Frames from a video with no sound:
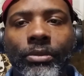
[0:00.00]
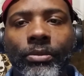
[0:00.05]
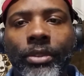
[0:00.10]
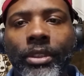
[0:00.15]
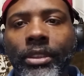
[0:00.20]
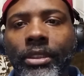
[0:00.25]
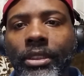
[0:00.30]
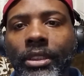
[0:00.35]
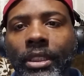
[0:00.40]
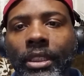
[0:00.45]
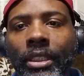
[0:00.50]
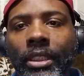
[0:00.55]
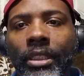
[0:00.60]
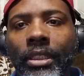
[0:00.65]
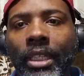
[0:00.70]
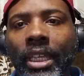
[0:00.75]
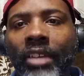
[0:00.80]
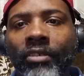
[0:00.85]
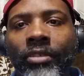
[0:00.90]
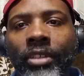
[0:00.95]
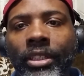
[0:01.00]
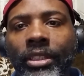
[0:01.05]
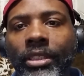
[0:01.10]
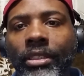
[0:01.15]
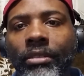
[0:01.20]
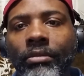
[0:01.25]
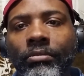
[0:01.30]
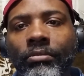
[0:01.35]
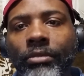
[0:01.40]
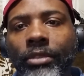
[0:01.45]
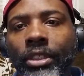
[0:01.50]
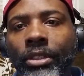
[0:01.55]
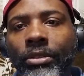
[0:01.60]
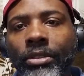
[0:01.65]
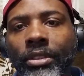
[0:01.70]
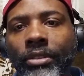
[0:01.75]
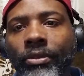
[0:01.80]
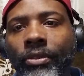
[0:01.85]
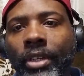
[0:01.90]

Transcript: Wednesday, have nothing Thursday,